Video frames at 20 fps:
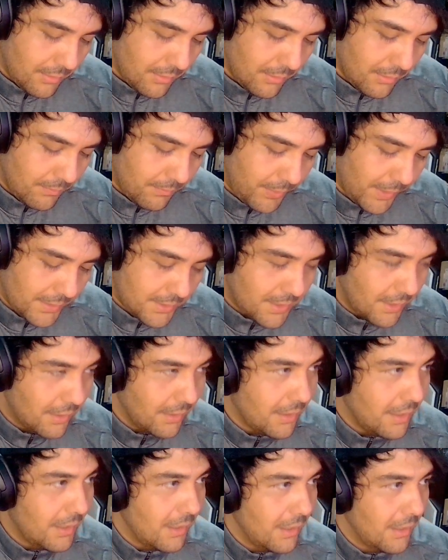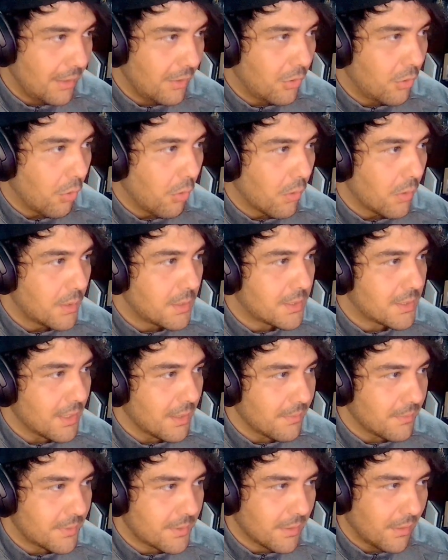basically gorge
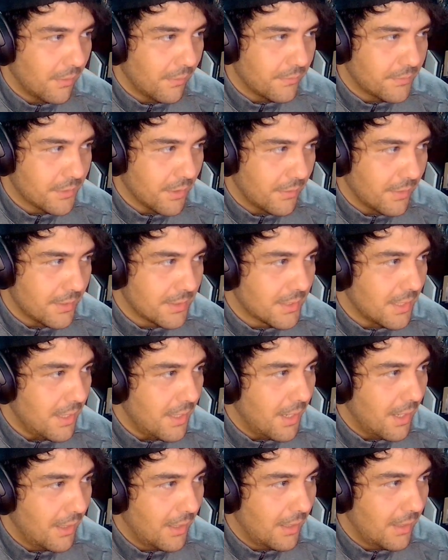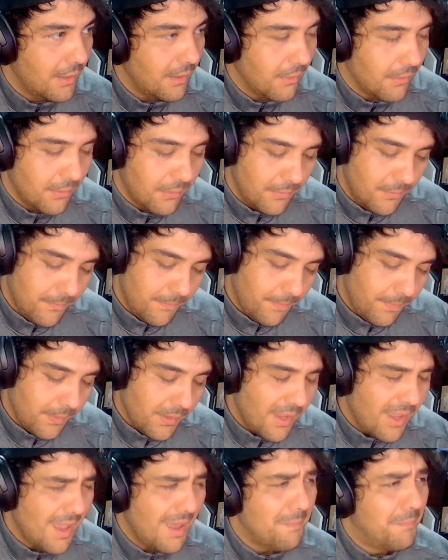themselves on this nut hill.
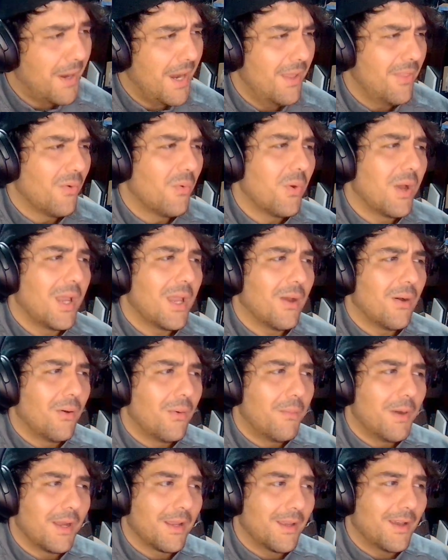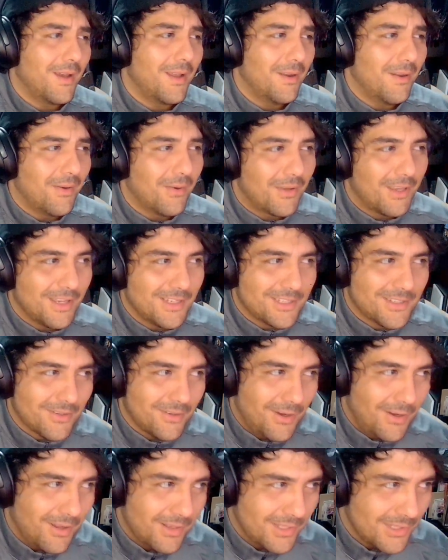And by the way, oh my god, okay, so
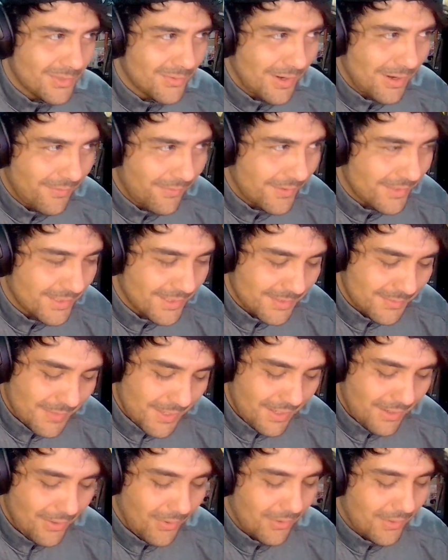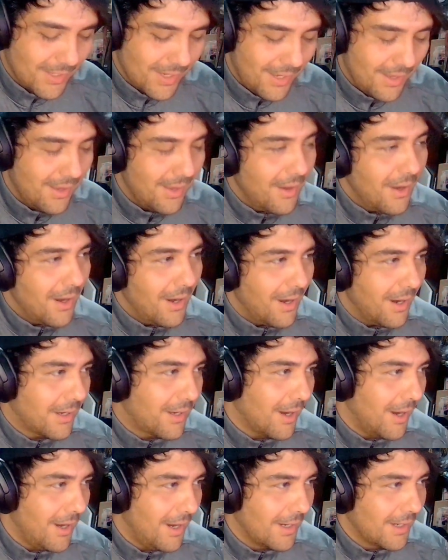all these references, man. Okay, a
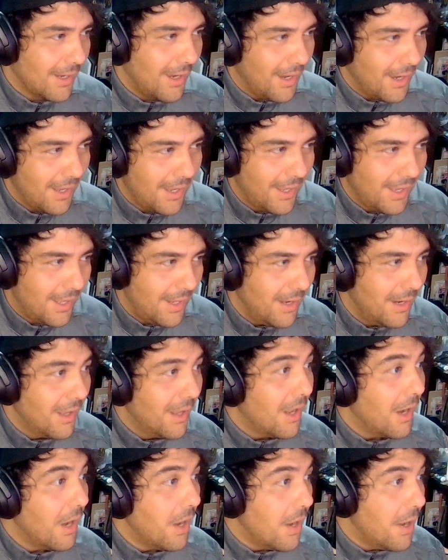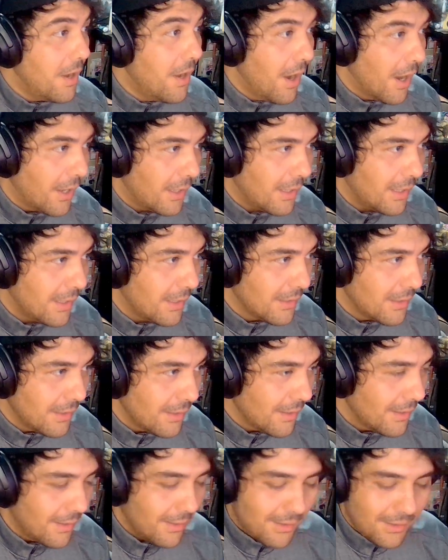cock, a hen, nutting.
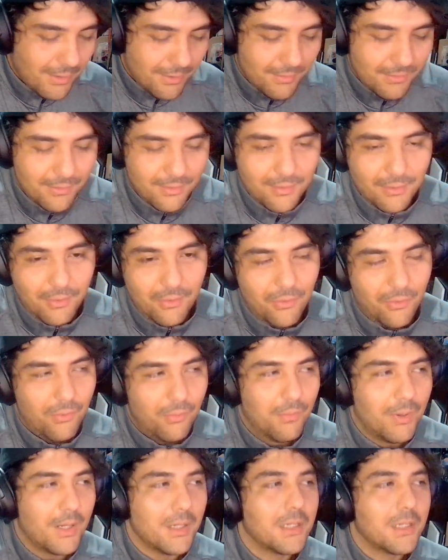Oh my